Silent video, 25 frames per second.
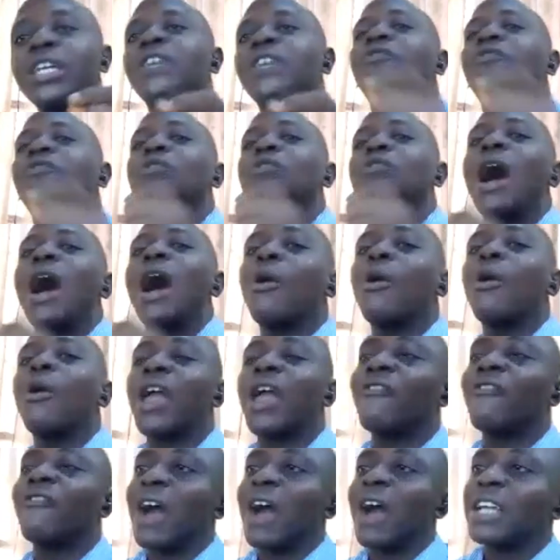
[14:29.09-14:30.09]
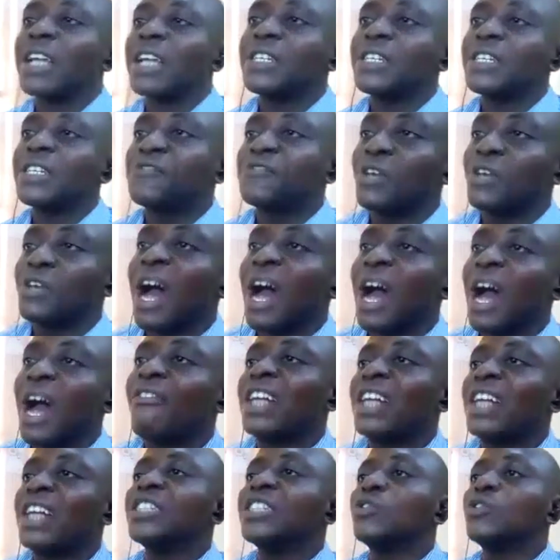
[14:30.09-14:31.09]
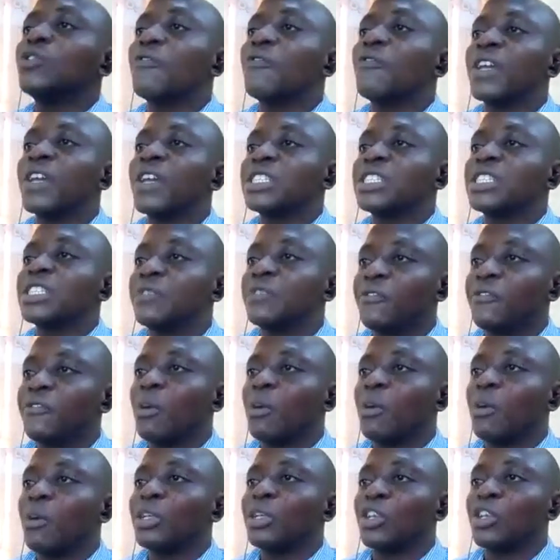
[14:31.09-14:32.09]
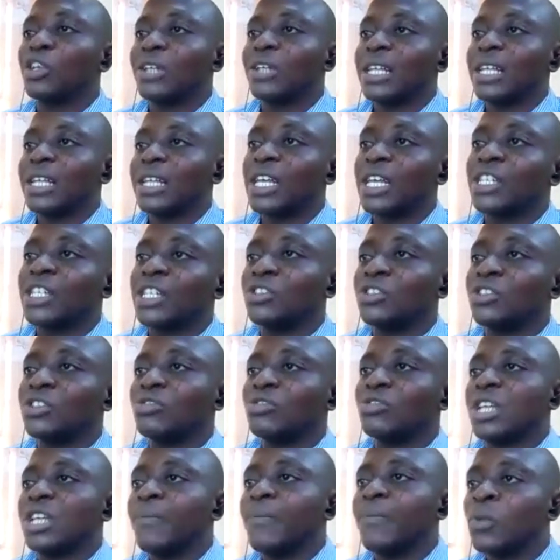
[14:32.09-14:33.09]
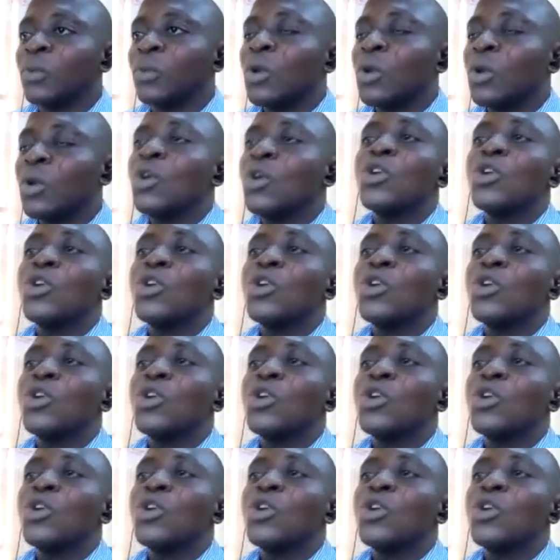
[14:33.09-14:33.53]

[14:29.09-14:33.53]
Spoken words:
Even however, if you have an innovative information you are taking to them,